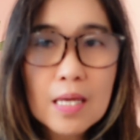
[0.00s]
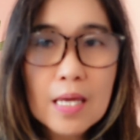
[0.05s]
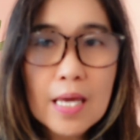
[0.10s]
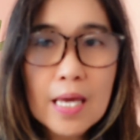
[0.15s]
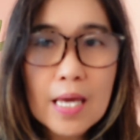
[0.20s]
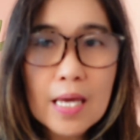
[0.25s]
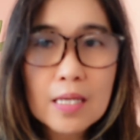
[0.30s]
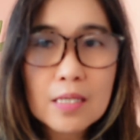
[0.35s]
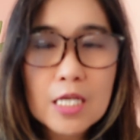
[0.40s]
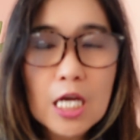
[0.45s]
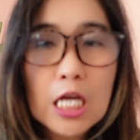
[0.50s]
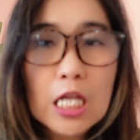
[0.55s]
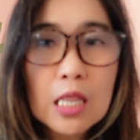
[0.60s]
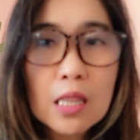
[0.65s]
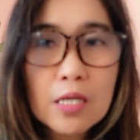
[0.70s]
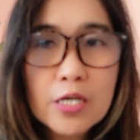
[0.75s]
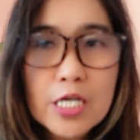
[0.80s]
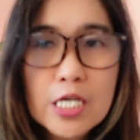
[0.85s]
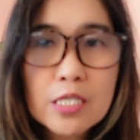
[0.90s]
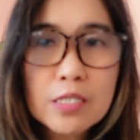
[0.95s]
and
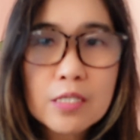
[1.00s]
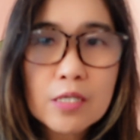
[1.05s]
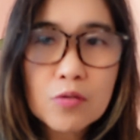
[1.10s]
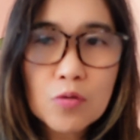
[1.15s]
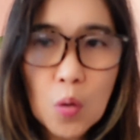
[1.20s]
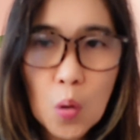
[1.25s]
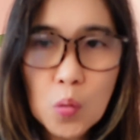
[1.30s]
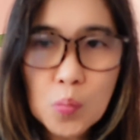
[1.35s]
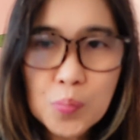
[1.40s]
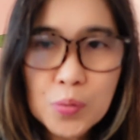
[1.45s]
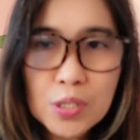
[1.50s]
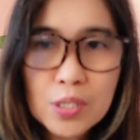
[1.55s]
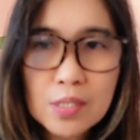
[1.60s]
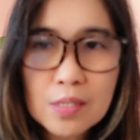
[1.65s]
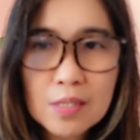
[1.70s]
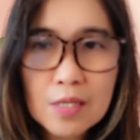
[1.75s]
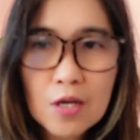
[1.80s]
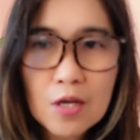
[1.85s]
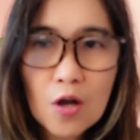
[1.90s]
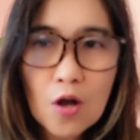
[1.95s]
learn the
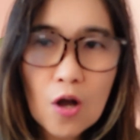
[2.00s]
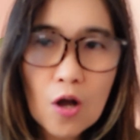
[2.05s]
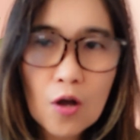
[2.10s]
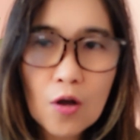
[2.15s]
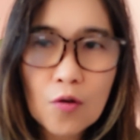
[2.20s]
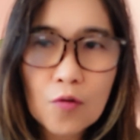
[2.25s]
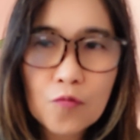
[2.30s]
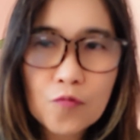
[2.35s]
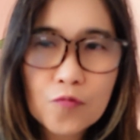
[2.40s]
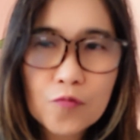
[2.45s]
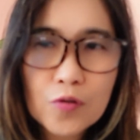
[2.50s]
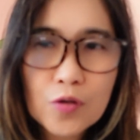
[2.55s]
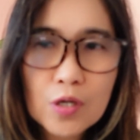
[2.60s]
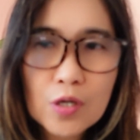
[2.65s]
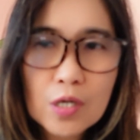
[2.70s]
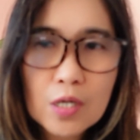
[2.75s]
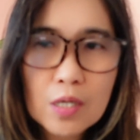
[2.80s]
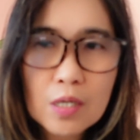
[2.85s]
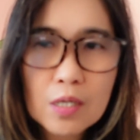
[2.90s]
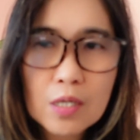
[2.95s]
ropes of
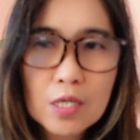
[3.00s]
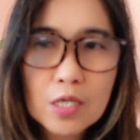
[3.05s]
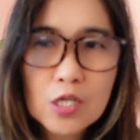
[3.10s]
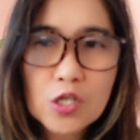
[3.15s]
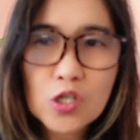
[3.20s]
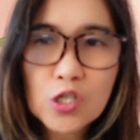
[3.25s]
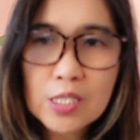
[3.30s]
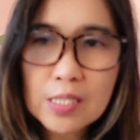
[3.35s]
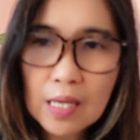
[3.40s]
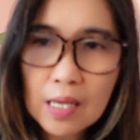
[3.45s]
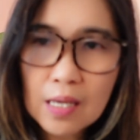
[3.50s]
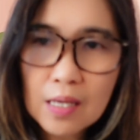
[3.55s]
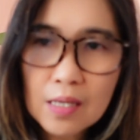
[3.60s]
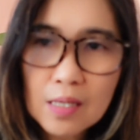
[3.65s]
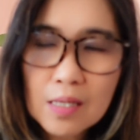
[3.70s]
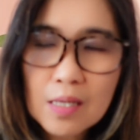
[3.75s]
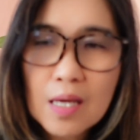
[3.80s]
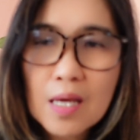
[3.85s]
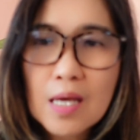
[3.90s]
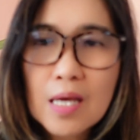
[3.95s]

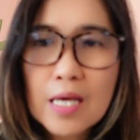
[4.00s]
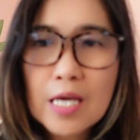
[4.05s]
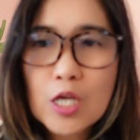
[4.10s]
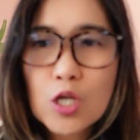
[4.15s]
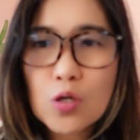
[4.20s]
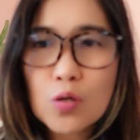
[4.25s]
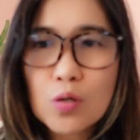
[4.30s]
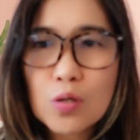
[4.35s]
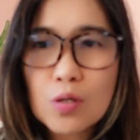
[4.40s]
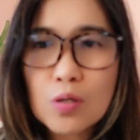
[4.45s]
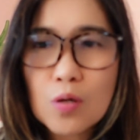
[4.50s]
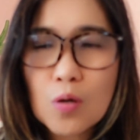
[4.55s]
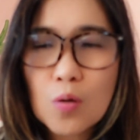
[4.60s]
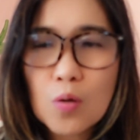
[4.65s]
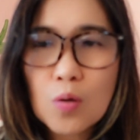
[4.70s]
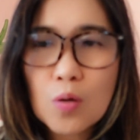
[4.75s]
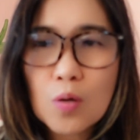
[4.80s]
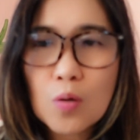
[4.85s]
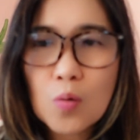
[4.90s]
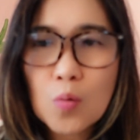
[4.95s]
nursing, your
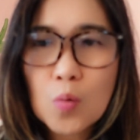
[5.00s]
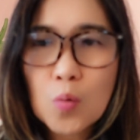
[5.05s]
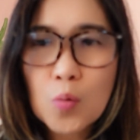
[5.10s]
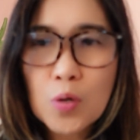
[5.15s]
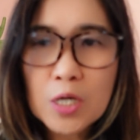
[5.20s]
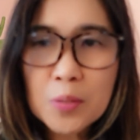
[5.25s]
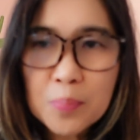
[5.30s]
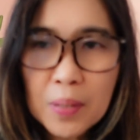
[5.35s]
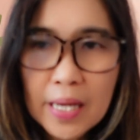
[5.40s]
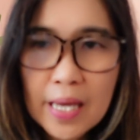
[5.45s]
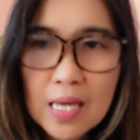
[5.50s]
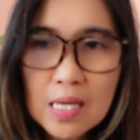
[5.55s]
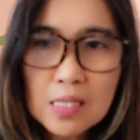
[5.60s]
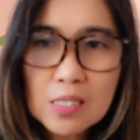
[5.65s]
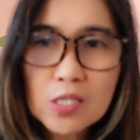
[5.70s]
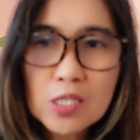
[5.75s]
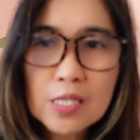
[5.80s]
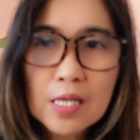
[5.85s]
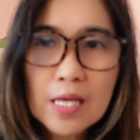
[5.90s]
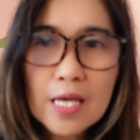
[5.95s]

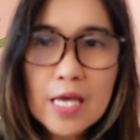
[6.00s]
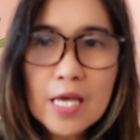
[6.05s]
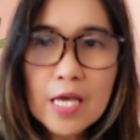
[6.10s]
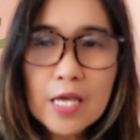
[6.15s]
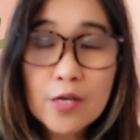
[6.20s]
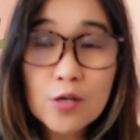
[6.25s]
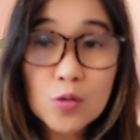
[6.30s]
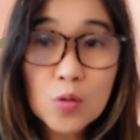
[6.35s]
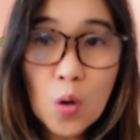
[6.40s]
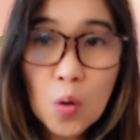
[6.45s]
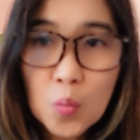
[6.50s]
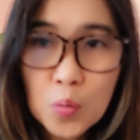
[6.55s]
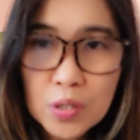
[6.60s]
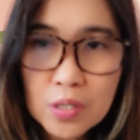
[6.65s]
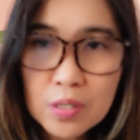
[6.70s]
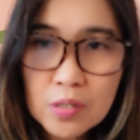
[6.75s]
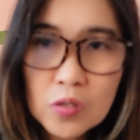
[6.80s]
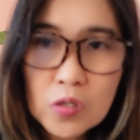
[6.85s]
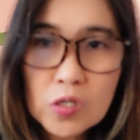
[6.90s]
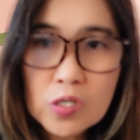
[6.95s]
workplace, your
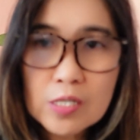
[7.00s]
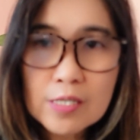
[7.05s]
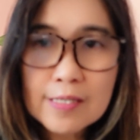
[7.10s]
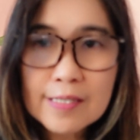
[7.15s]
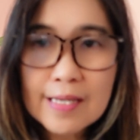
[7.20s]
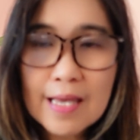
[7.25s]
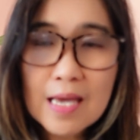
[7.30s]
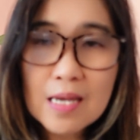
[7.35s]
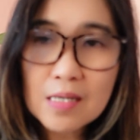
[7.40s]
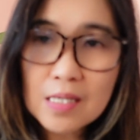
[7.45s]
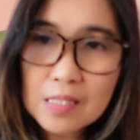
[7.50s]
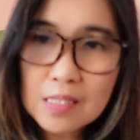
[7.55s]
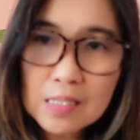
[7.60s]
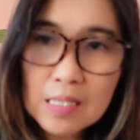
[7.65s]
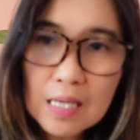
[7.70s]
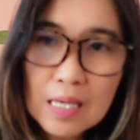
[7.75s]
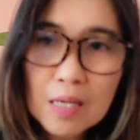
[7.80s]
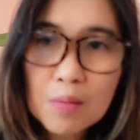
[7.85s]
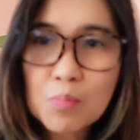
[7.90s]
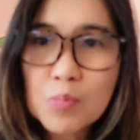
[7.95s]
coworkers, and the
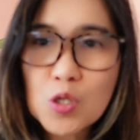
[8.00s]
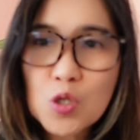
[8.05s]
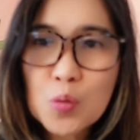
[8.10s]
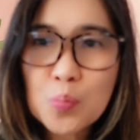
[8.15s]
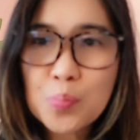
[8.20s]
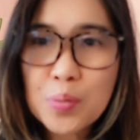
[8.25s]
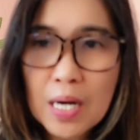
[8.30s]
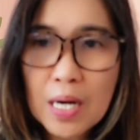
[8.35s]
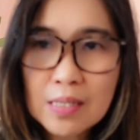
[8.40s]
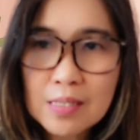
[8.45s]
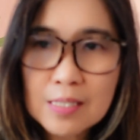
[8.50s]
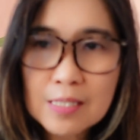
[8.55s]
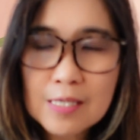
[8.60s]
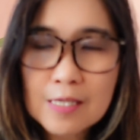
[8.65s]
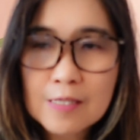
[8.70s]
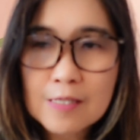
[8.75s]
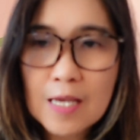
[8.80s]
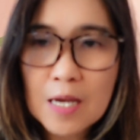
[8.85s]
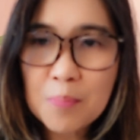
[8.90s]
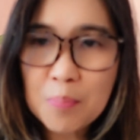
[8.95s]
team, new
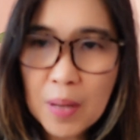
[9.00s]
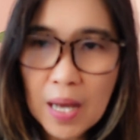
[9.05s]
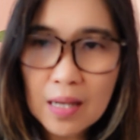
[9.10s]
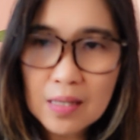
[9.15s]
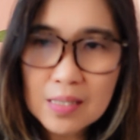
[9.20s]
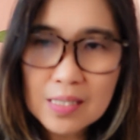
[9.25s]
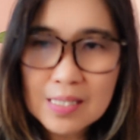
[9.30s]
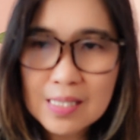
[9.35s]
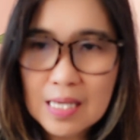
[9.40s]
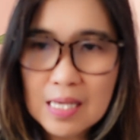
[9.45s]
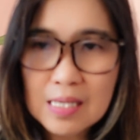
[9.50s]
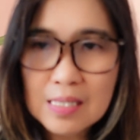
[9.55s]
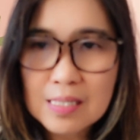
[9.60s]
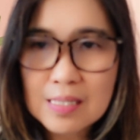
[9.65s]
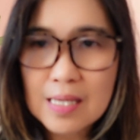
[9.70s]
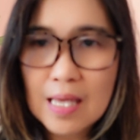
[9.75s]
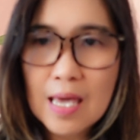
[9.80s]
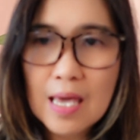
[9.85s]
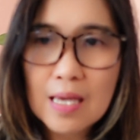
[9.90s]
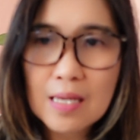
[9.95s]
practices and
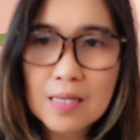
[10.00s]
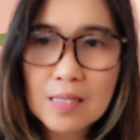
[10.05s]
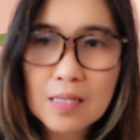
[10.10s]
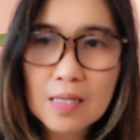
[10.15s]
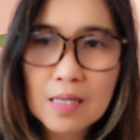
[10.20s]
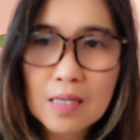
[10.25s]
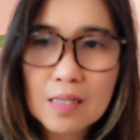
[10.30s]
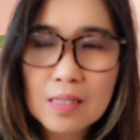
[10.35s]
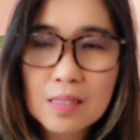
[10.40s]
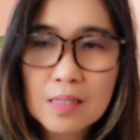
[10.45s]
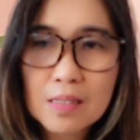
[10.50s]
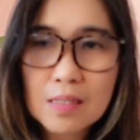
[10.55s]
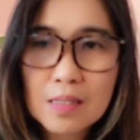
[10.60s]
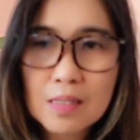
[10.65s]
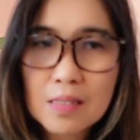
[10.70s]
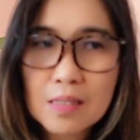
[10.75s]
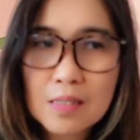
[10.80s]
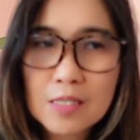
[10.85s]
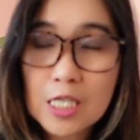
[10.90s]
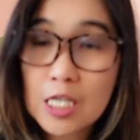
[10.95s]
policies, and
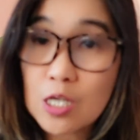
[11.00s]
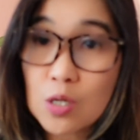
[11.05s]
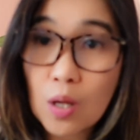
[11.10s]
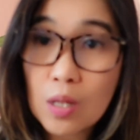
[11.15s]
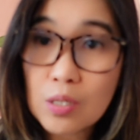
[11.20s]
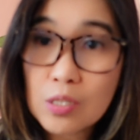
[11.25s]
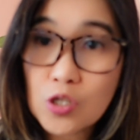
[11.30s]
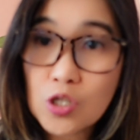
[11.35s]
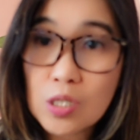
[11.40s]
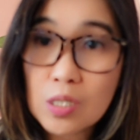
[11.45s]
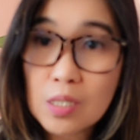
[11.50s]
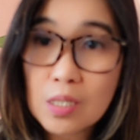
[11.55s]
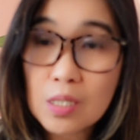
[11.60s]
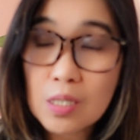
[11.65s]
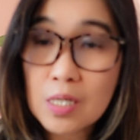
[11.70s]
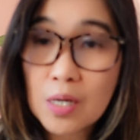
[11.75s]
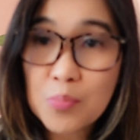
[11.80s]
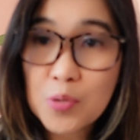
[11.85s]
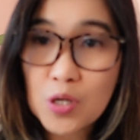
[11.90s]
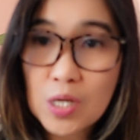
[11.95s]
technology,
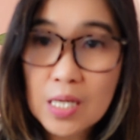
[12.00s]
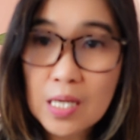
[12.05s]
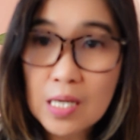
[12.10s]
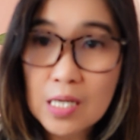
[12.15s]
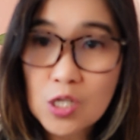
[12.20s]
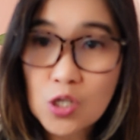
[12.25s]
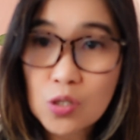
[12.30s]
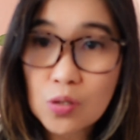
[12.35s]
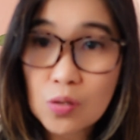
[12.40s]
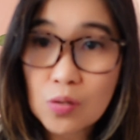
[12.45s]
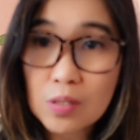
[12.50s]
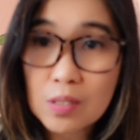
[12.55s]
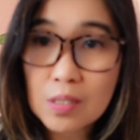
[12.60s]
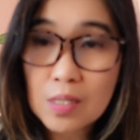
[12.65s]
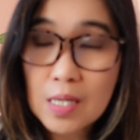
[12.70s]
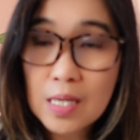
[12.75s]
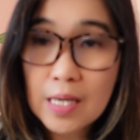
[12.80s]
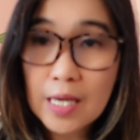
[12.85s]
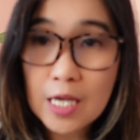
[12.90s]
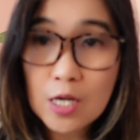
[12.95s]
communication,
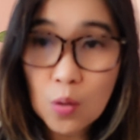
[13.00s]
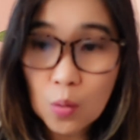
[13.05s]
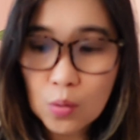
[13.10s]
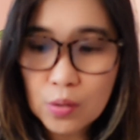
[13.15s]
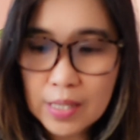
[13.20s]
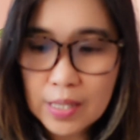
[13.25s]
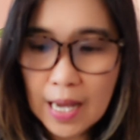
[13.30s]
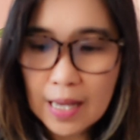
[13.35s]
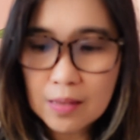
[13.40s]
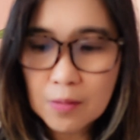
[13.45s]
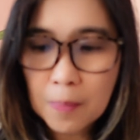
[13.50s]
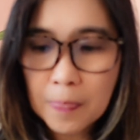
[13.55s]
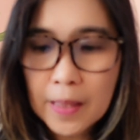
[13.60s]
and all that.